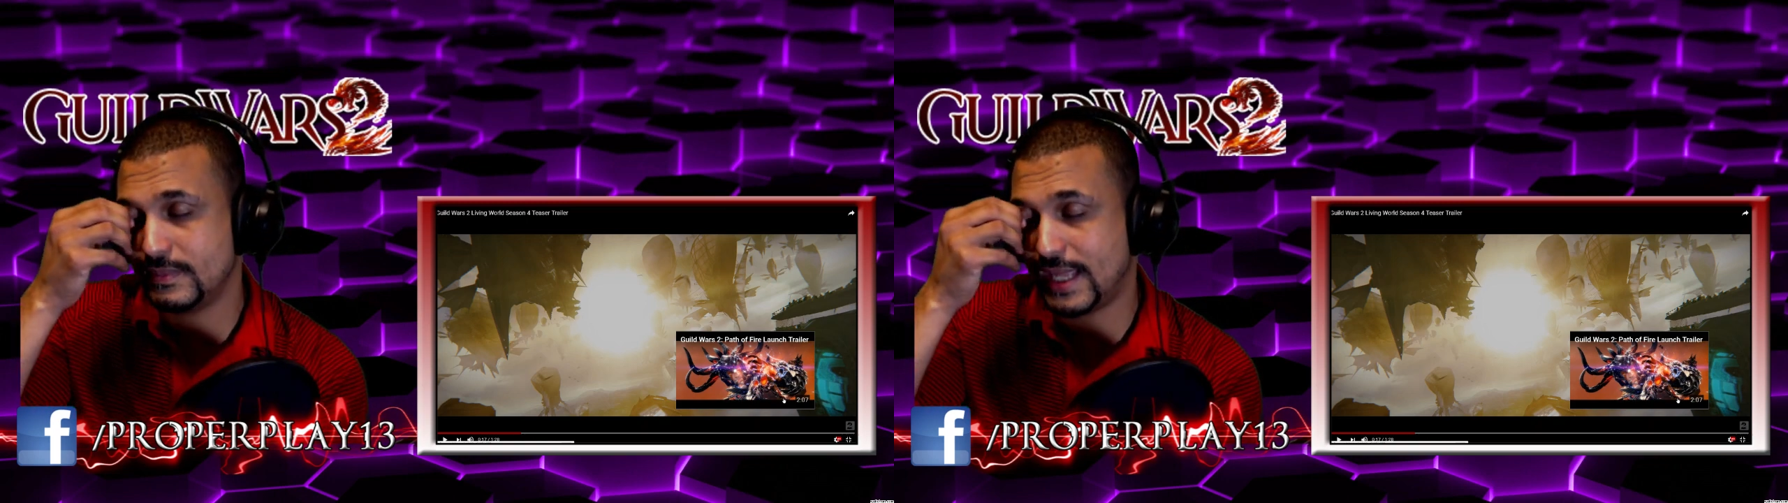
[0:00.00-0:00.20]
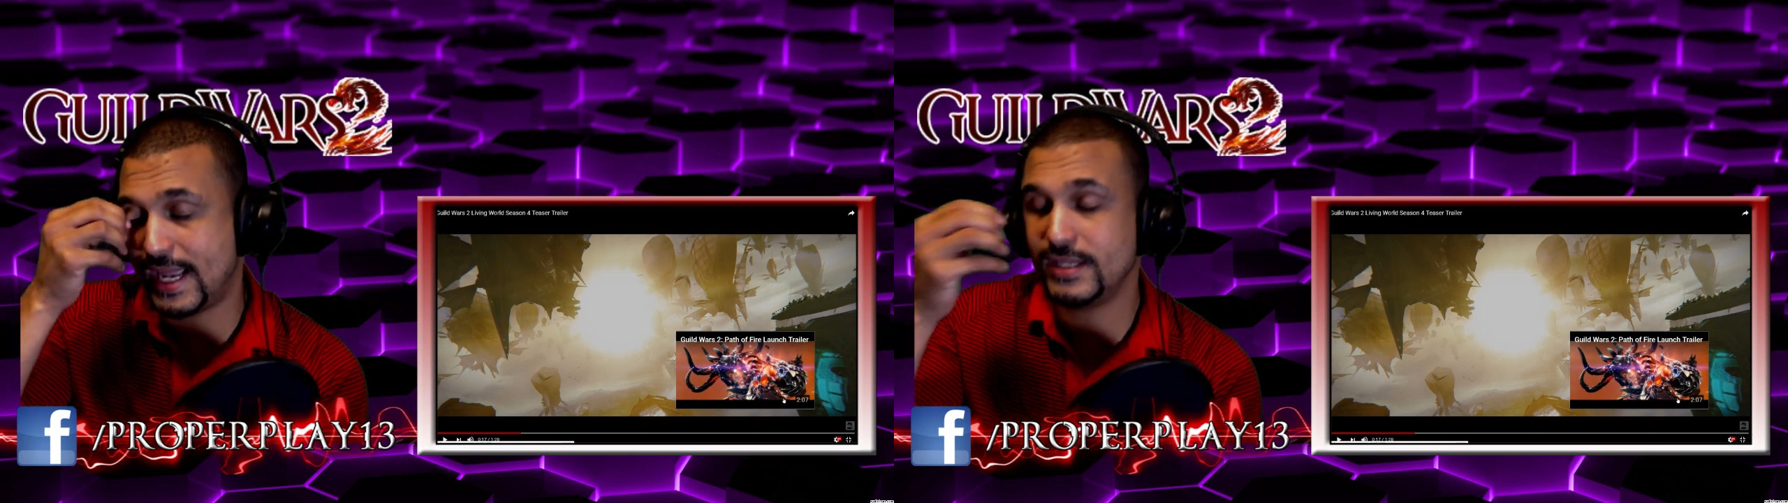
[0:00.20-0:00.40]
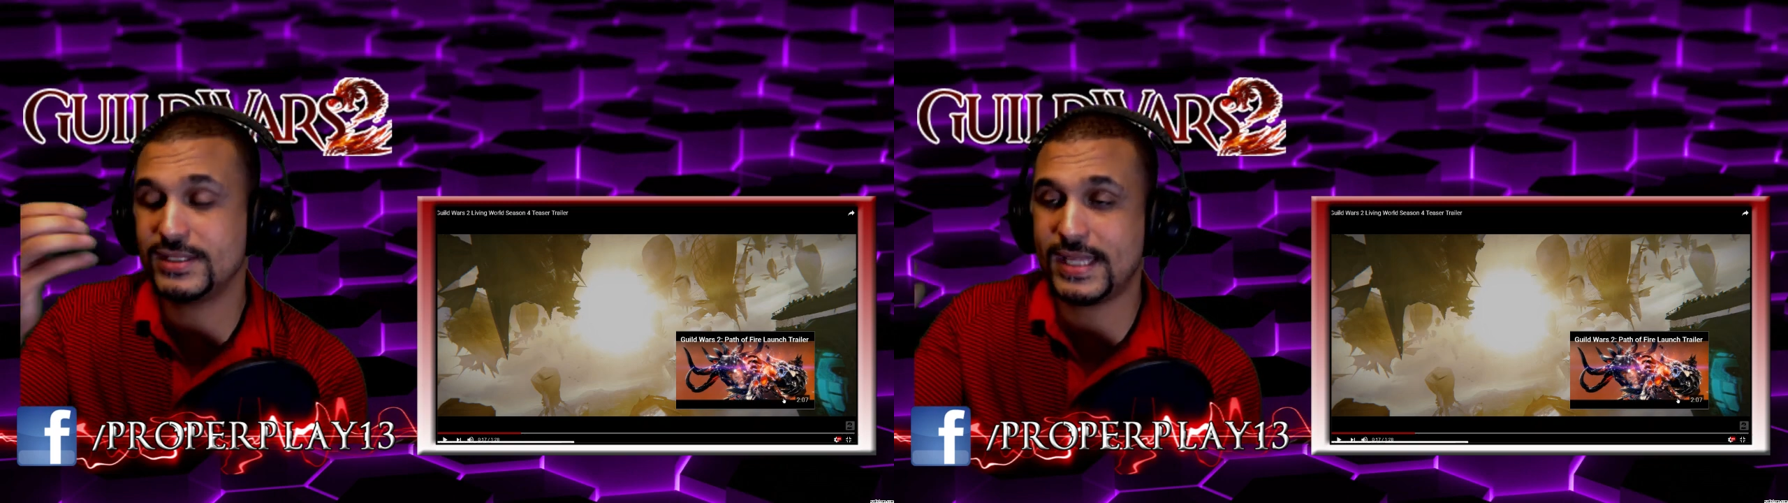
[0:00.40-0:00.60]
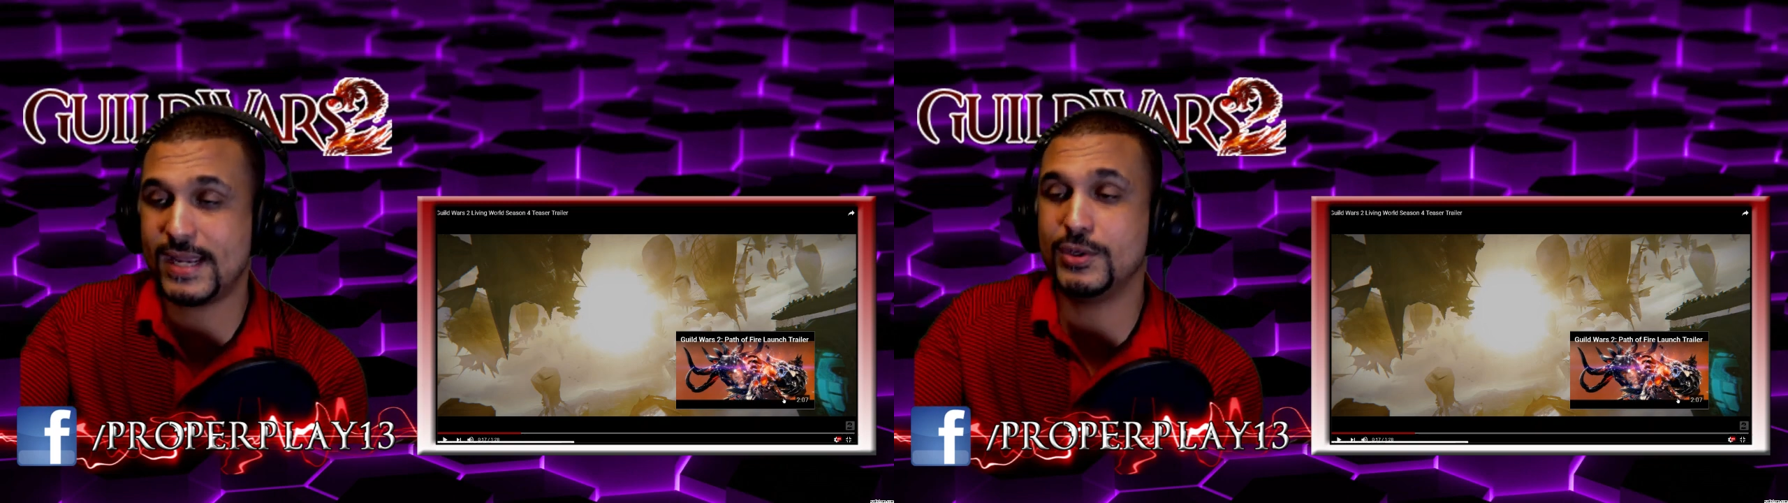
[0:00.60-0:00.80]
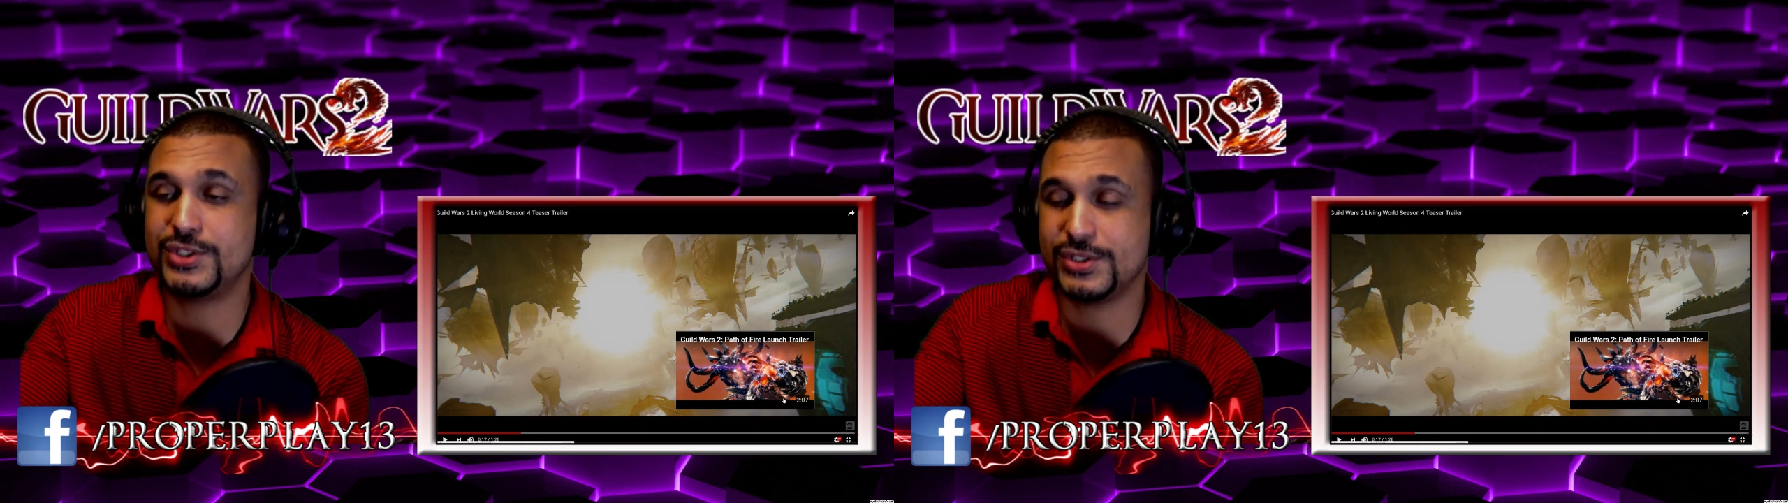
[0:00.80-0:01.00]
I
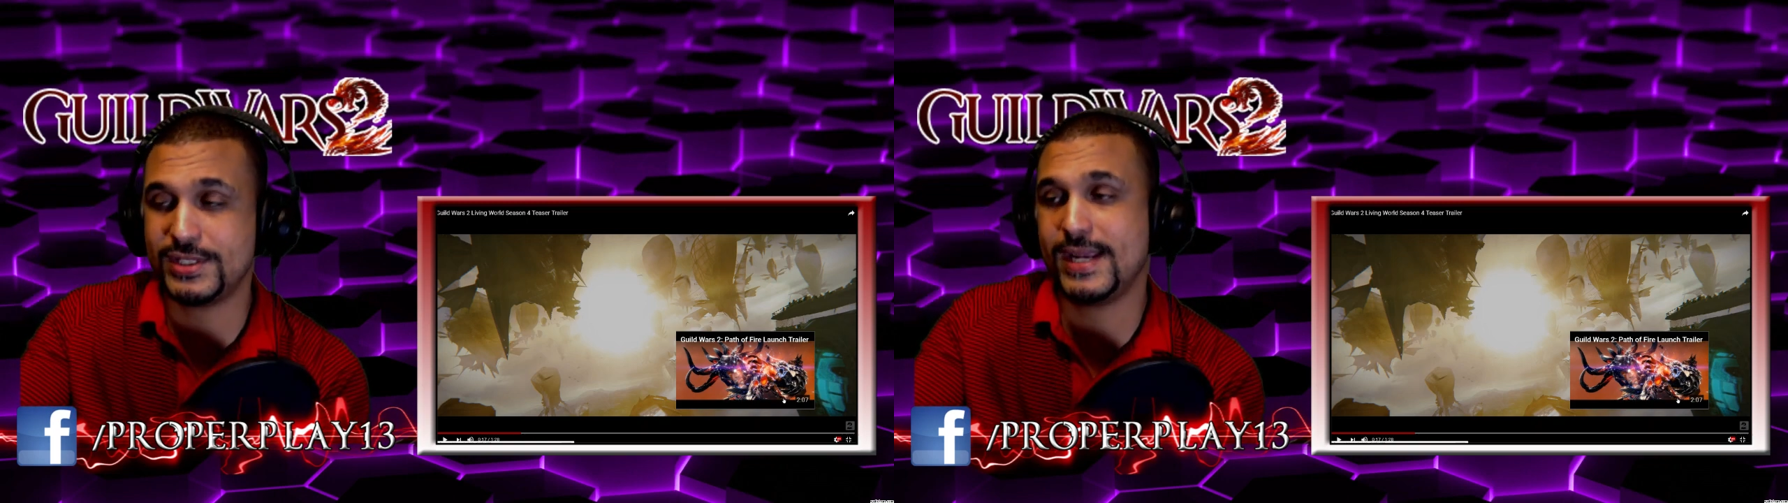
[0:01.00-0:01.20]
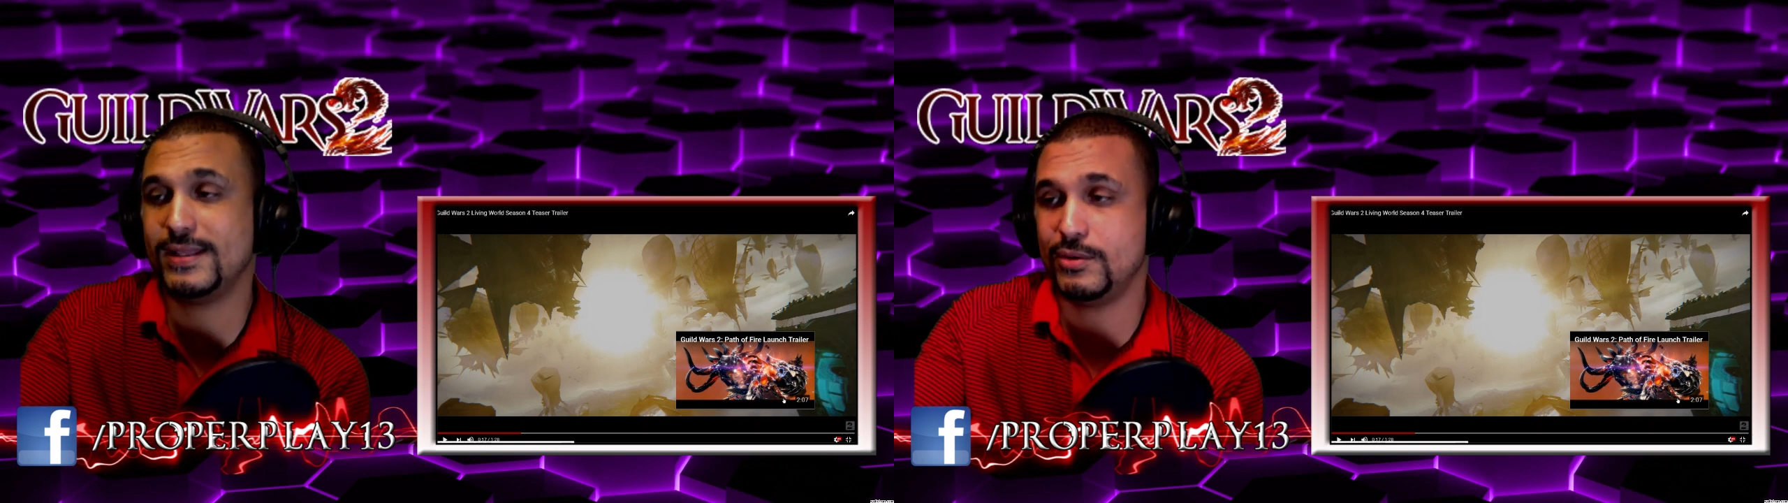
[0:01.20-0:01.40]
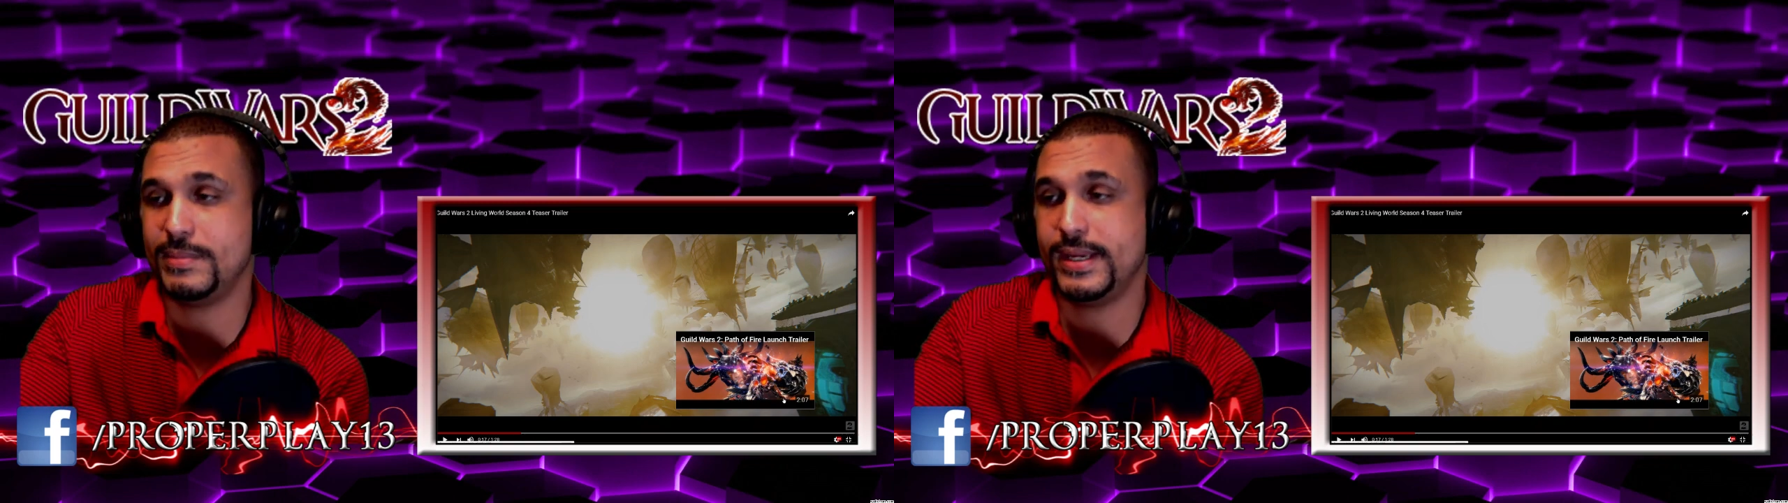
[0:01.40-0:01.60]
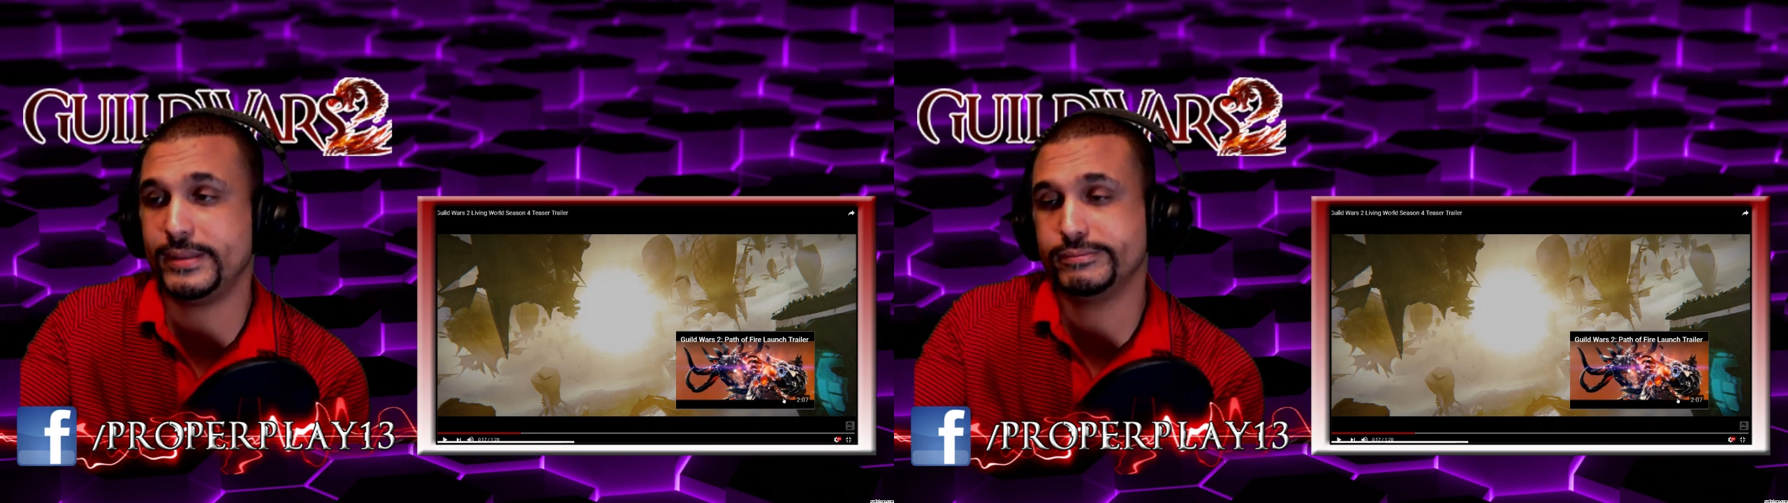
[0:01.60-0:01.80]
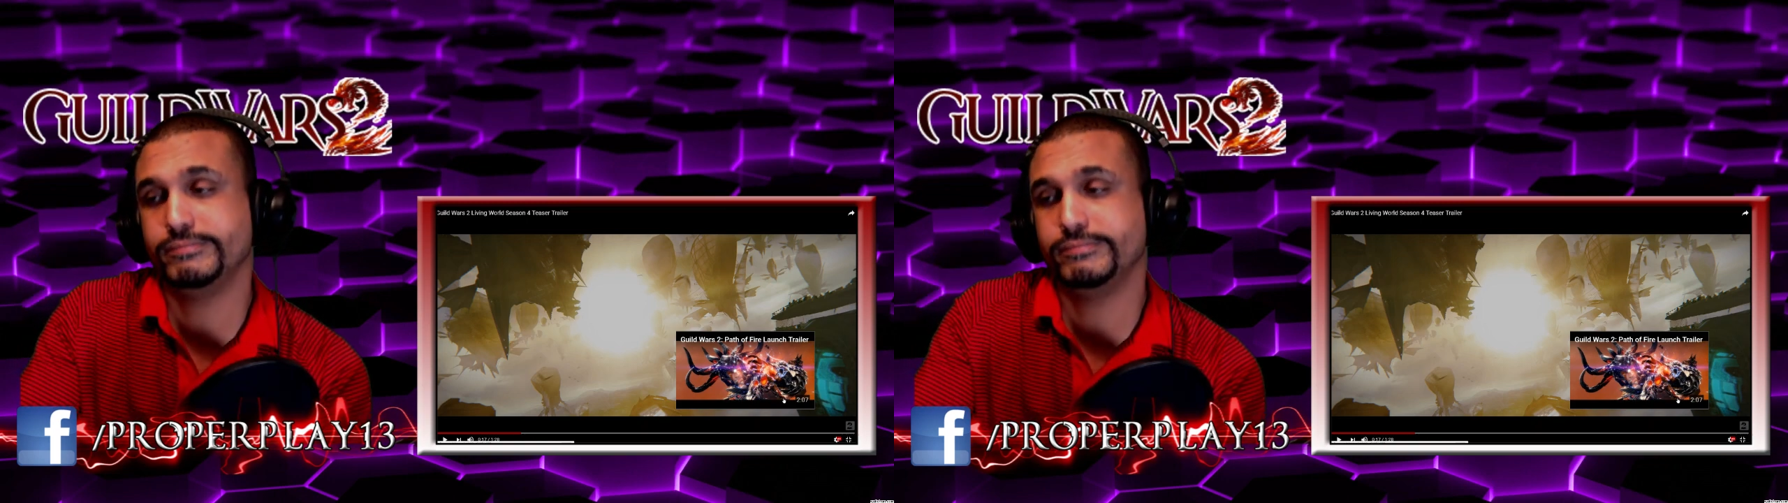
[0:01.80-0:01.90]
understand what you're saying though, Meg.